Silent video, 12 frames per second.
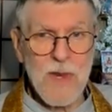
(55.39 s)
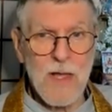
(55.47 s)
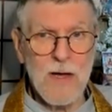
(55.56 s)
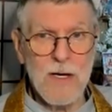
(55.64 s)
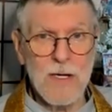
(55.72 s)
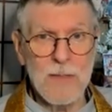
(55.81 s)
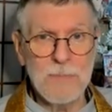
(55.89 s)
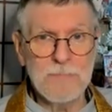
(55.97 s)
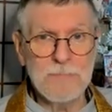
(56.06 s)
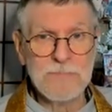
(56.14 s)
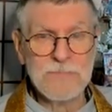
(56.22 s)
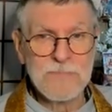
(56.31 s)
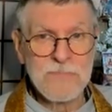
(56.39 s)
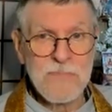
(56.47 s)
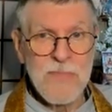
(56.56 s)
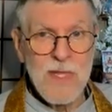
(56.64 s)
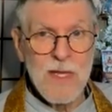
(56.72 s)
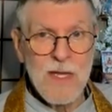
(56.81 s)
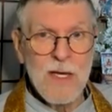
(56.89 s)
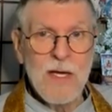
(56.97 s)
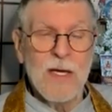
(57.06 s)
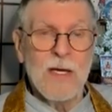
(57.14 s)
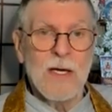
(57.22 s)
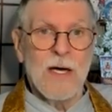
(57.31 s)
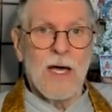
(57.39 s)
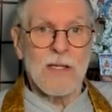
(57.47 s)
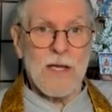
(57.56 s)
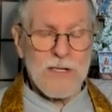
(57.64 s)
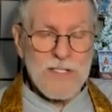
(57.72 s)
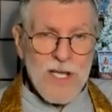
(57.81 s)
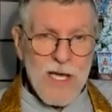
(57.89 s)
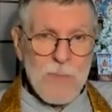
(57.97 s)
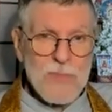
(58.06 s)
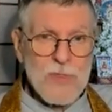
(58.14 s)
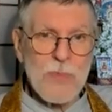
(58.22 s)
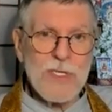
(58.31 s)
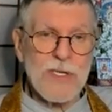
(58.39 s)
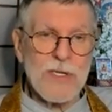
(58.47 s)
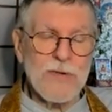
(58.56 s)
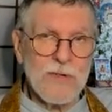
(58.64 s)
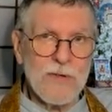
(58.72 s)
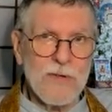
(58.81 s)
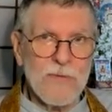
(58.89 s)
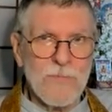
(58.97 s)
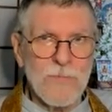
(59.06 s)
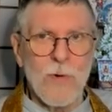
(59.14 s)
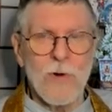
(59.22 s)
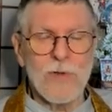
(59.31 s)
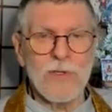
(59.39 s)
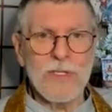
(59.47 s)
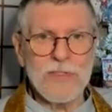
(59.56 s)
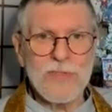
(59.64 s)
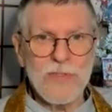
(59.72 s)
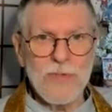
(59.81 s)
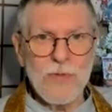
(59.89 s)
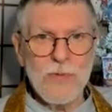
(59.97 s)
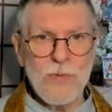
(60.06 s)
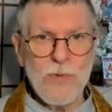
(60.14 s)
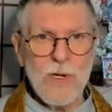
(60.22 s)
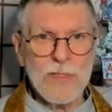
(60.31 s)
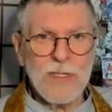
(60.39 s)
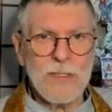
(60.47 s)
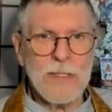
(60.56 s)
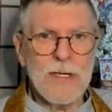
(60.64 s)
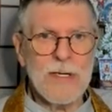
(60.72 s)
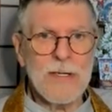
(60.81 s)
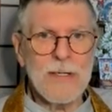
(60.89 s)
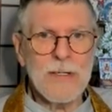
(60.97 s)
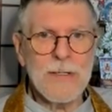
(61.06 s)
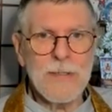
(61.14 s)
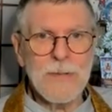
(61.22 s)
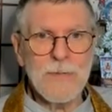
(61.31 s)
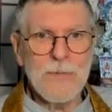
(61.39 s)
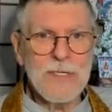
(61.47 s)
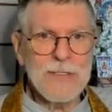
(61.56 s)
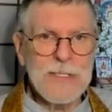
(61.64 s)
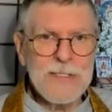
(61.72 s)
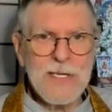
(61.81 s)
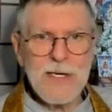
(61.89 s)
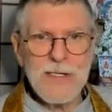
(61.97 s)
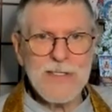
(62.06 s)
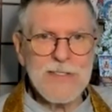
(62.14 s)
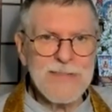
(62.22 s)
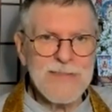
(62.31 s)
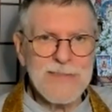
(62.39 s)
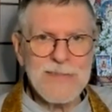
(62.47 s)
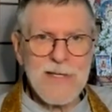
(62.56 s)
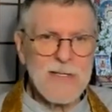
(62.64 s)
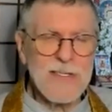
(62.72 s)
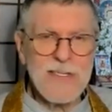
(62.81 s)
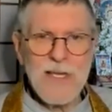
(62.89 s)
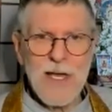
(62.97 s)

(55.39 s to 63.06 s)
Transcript: Um, a lot of times we can fall into uh, really kind of zenny